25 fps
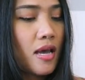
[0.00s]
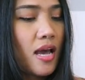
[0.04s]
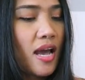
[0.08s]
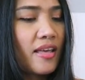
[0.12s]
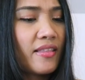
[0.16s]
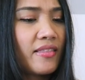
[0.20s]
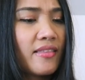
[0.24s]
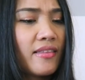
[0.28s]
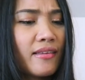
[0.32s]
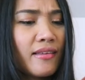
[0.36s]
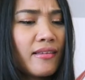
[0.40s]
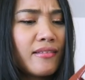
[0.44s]

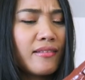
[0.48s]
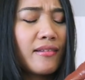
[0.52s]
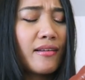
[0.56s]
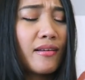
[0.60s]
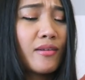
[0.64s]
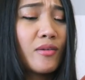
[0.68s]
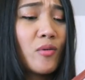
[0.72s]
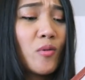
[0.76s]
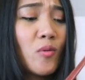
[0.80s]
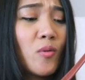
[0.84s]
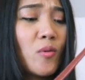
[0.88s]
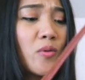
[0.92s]
I think it
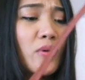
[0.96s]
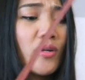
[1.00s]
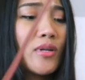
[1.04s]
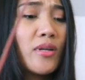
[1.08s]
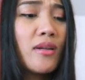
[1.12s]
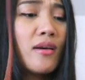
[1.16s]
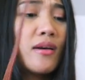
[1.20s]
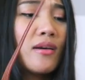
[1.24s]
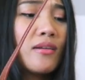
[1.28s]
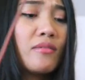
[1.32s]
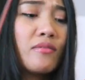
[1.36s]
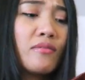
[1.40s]
can hold a
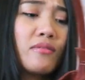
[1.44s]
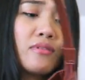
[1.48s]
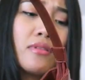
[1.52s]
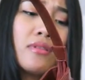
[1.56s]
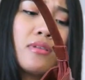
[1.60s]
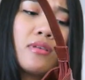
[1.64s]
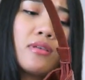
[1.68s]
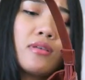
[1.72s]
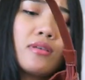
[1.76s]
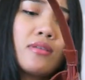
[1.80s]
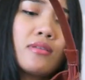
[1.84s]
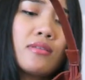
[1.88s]
lot of
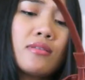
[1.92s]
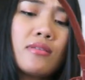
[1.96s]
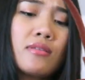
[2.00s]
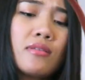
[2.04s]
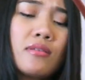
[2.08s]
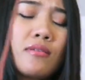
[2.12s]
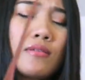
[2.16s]
things.